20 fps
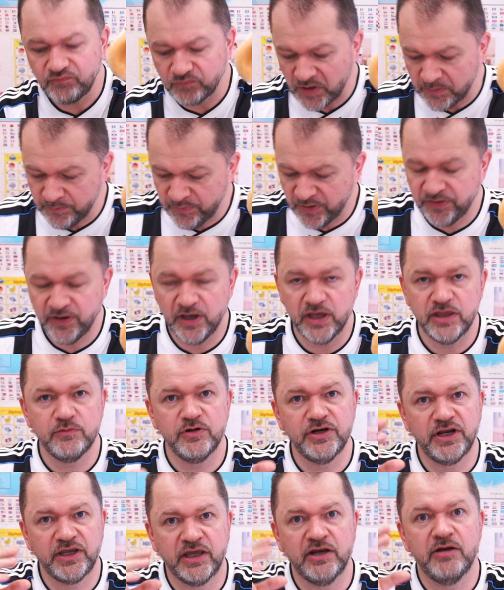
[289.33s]
But the other
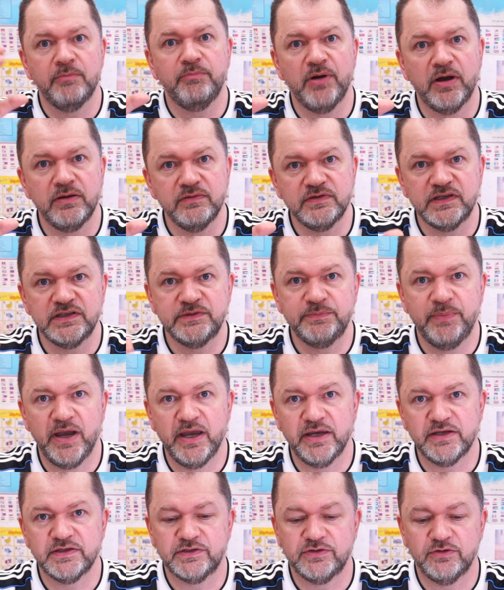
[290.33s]
one, it kind of bounces
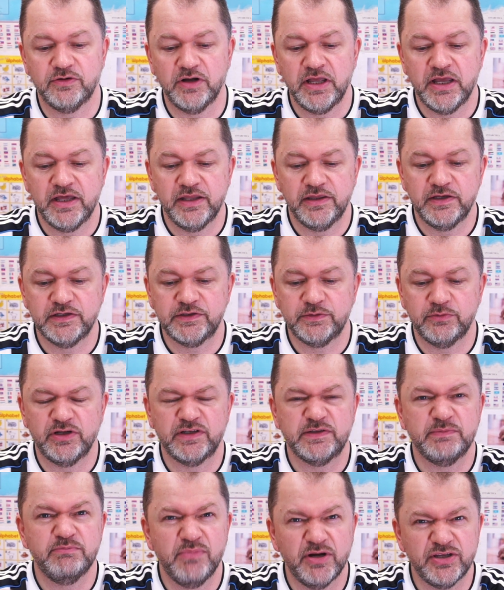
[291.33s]
back. So this one
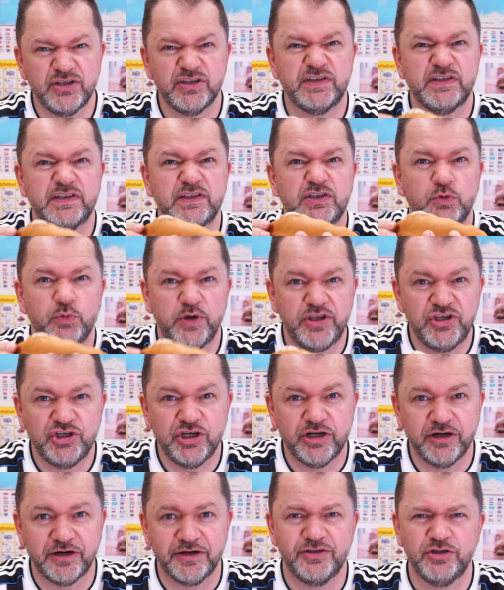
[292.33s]
is much
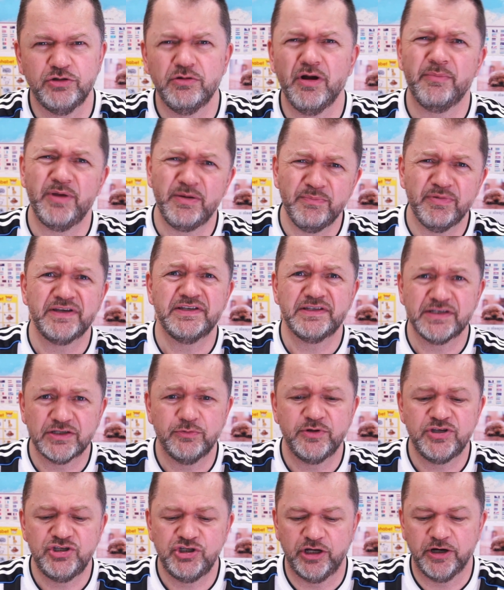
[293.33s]
squidgier. Do you know what I mean by
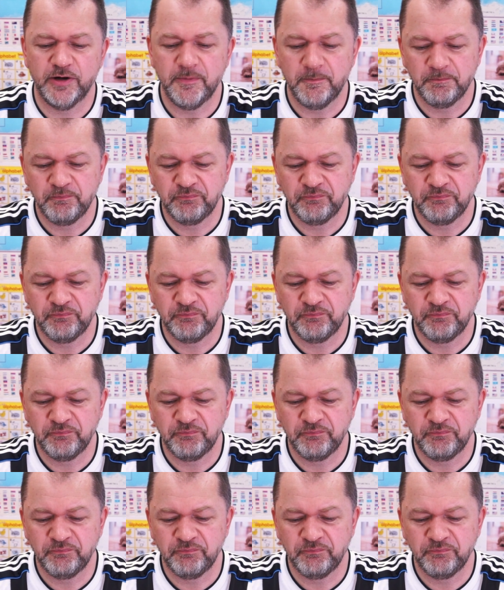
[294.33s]
squidgier?